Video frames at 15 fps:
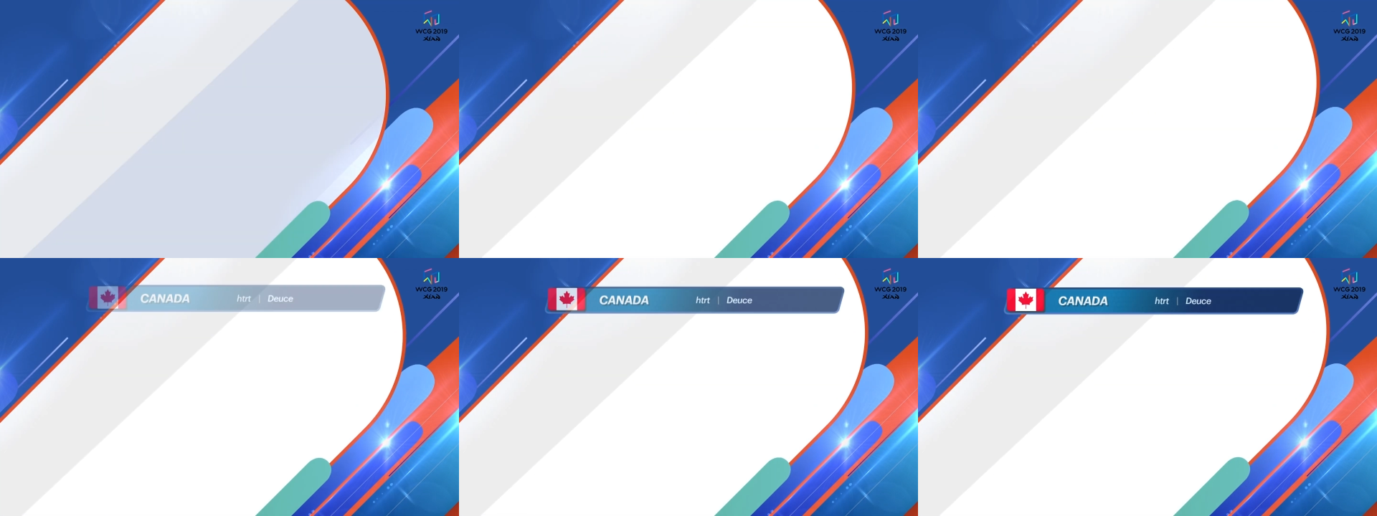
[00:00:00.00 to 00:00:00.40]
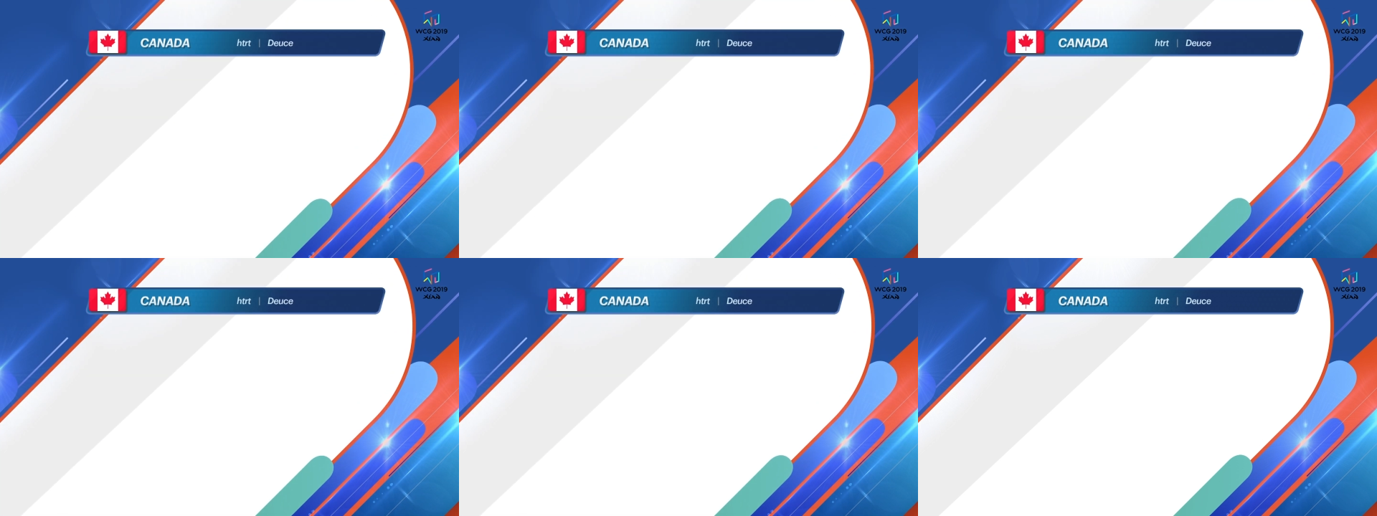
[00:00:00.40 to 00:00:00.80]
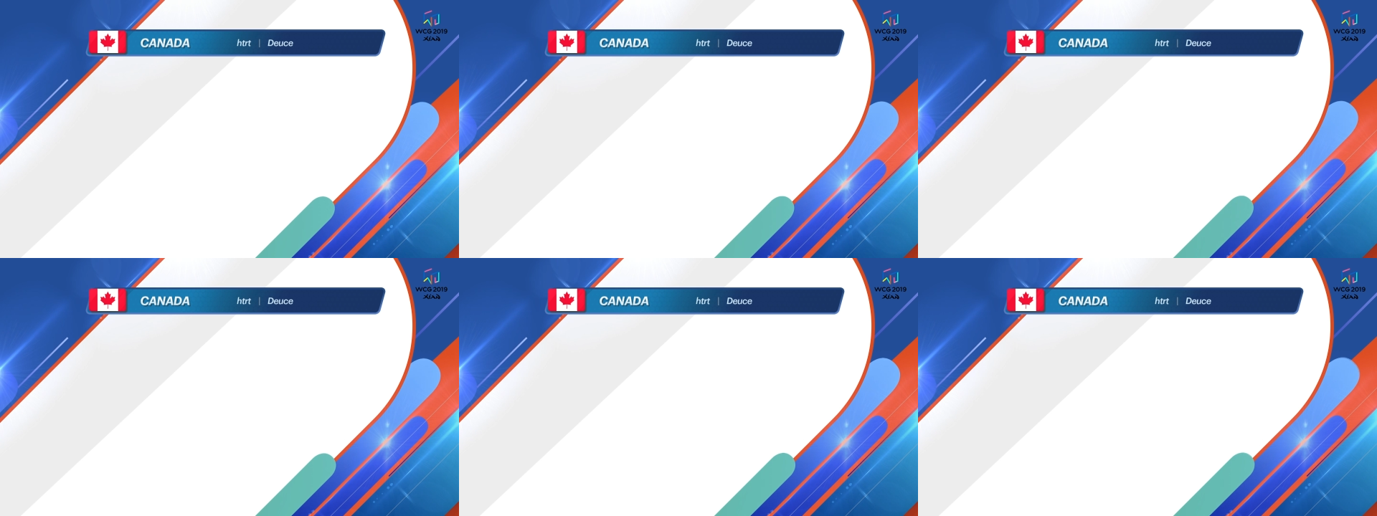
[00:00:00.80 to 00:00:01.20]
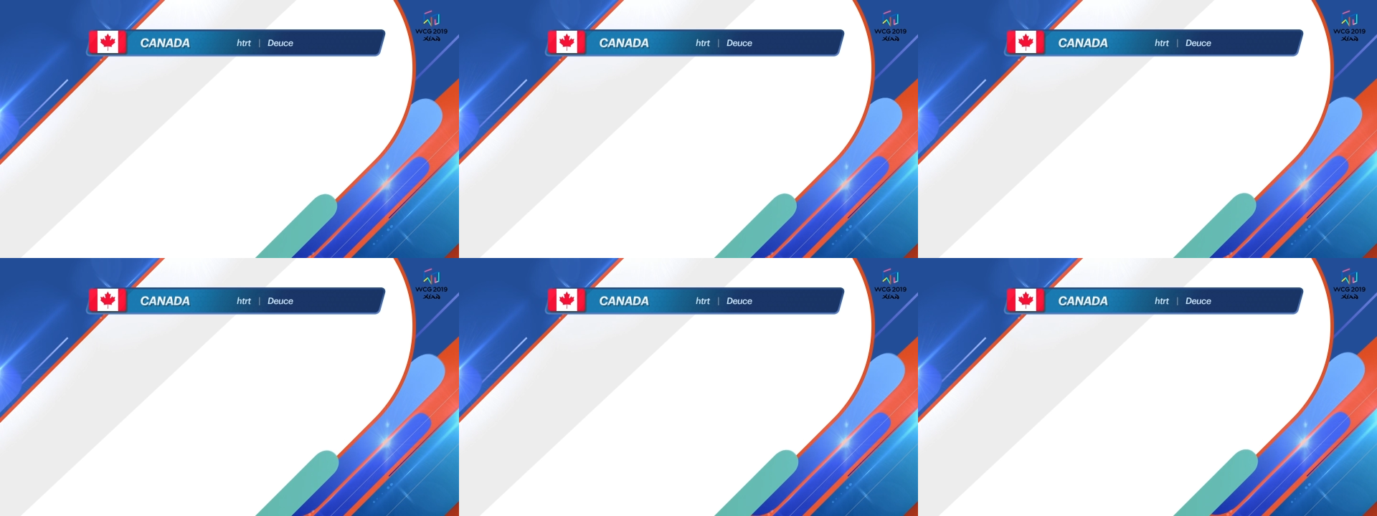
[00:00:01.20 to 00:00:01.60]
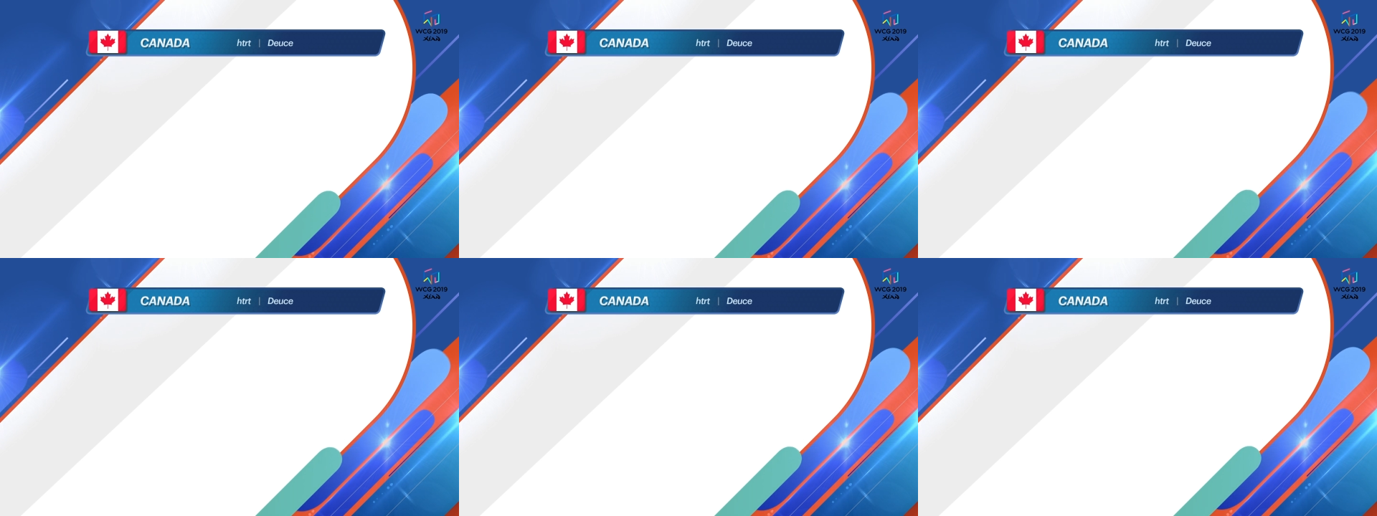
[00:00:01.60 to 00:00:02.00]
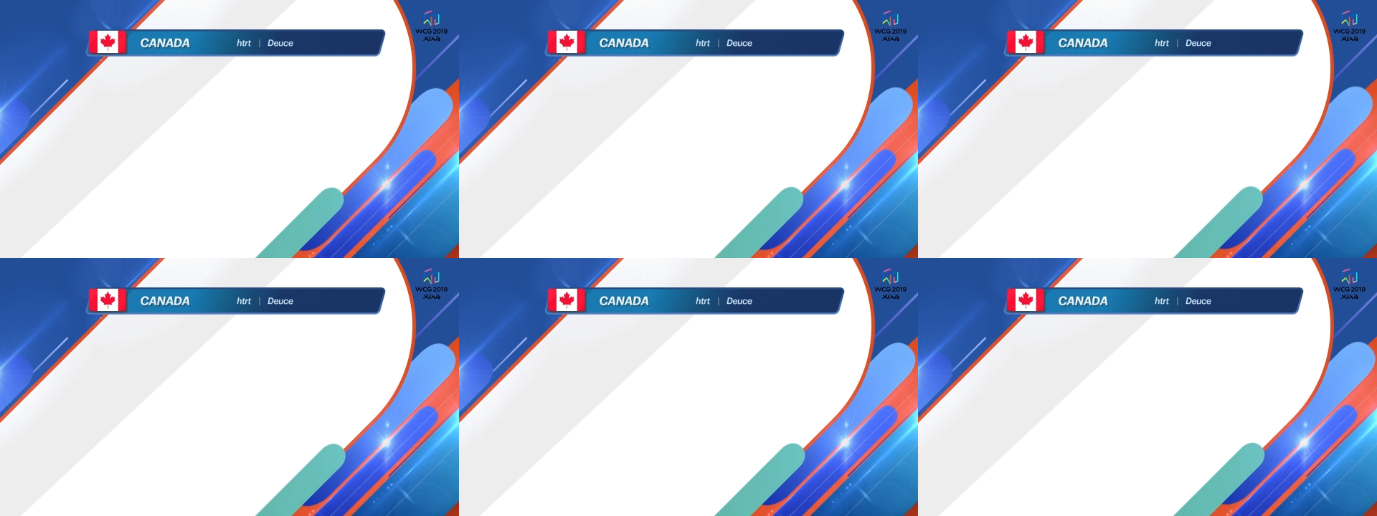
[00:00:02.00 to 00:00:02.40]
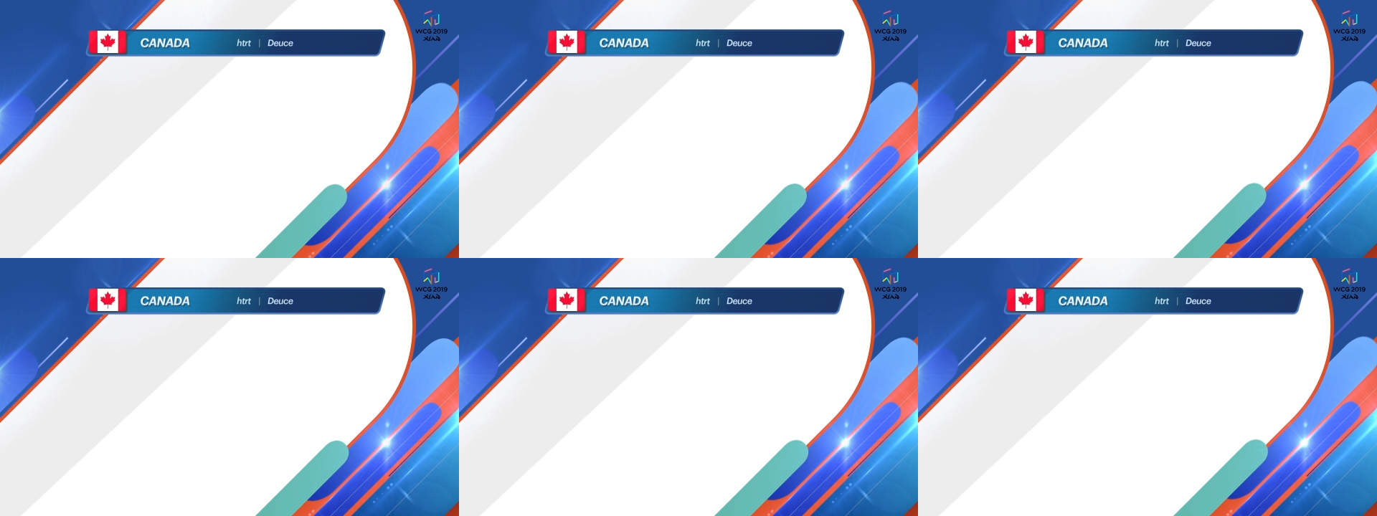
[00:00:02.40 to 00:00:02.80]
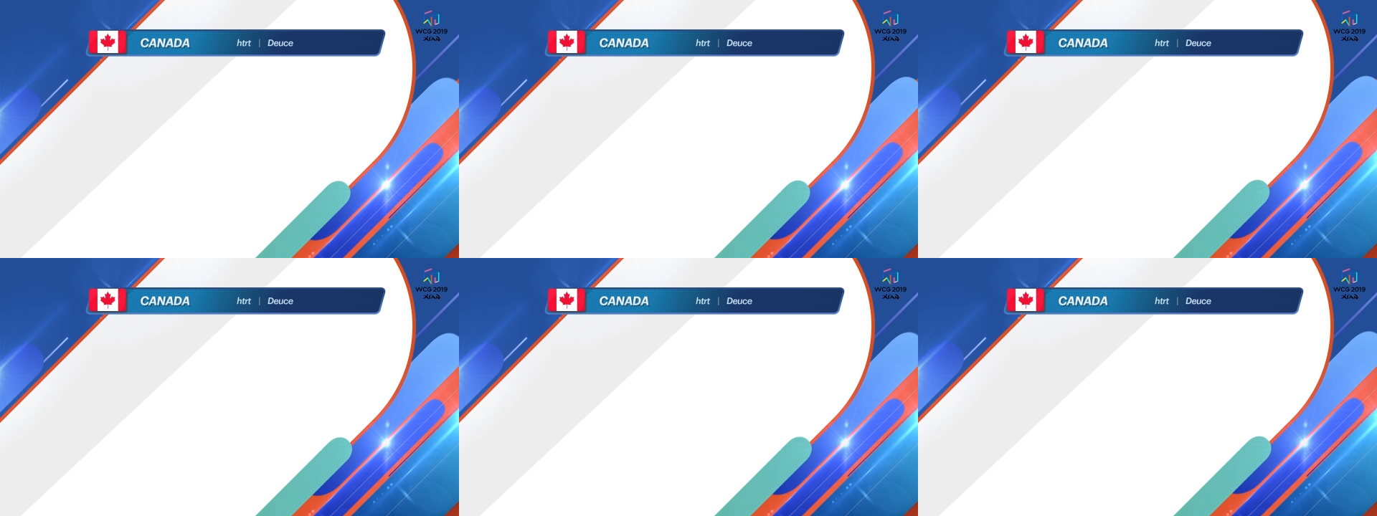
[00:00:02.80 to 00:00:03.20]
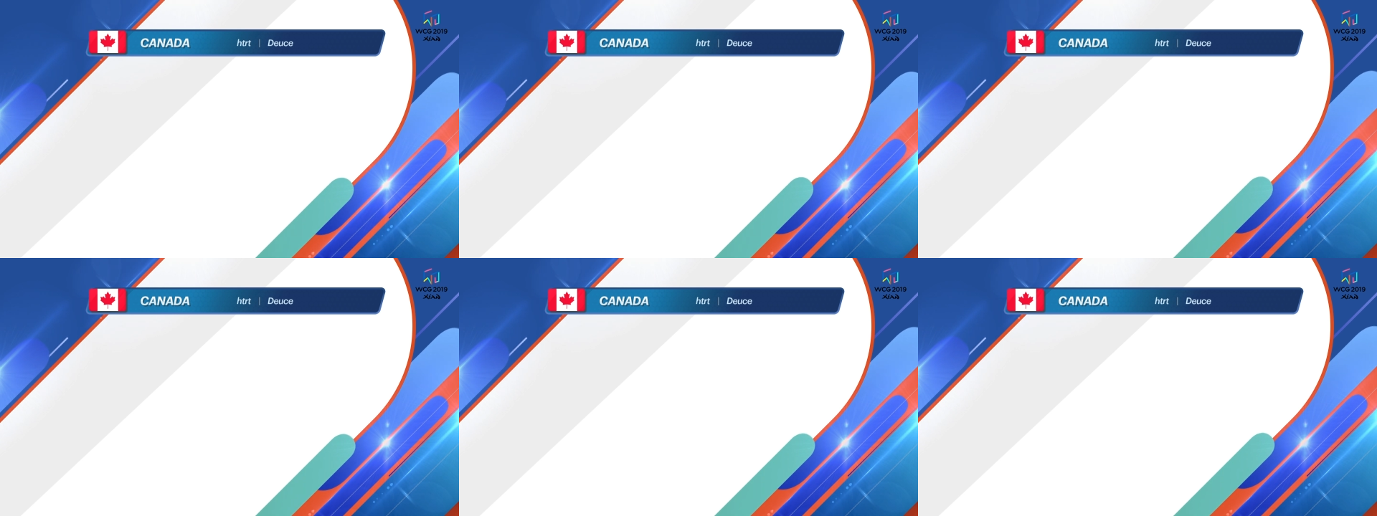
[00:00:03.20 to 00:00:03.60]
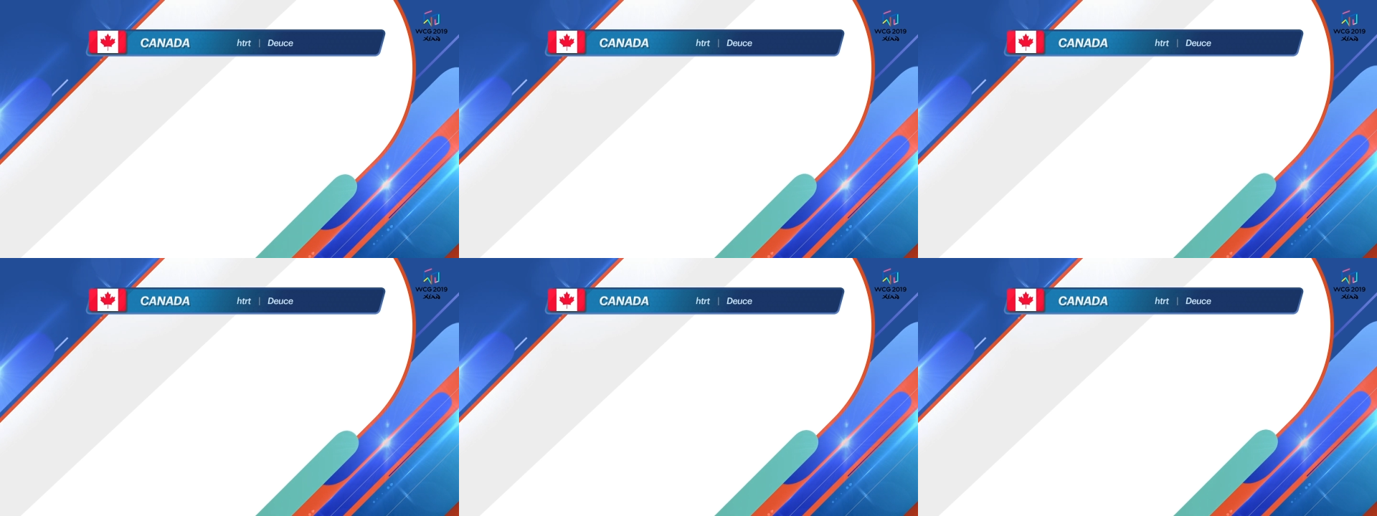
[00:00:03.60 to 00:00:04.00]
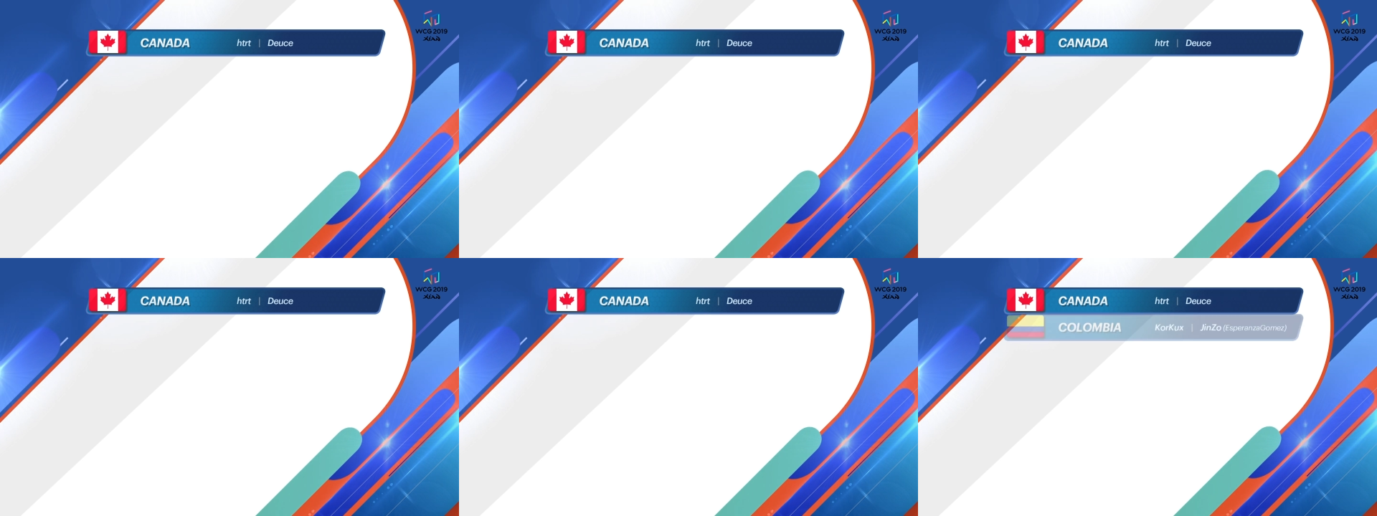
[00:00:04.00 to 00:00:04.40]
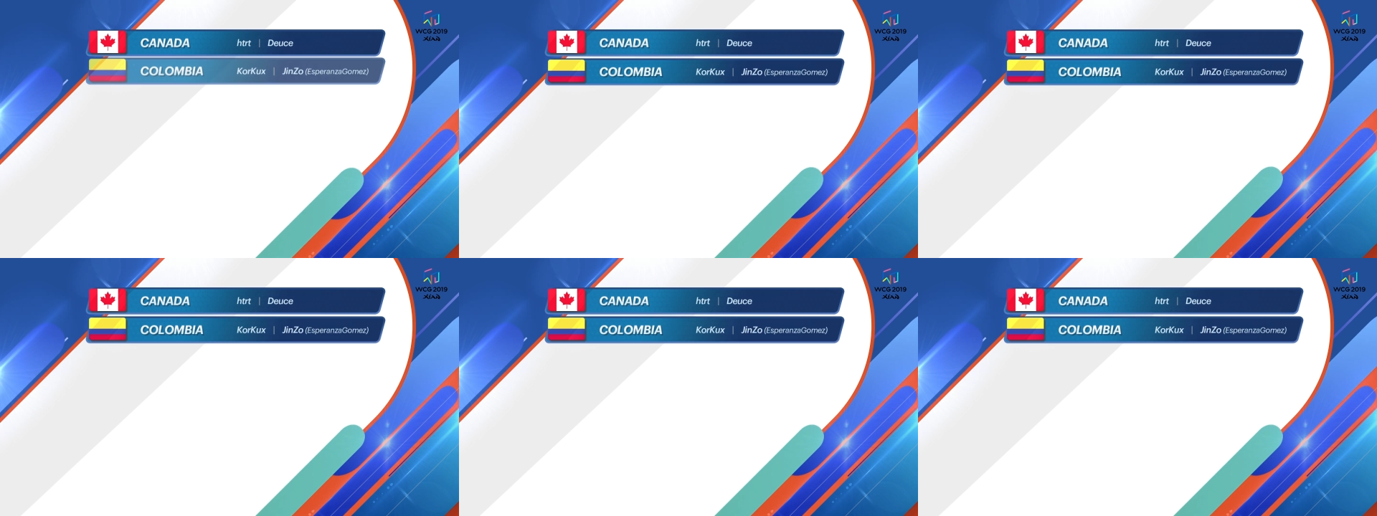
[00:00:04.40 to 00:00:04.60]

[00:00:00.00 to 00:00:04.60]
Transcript: (no speaker visible)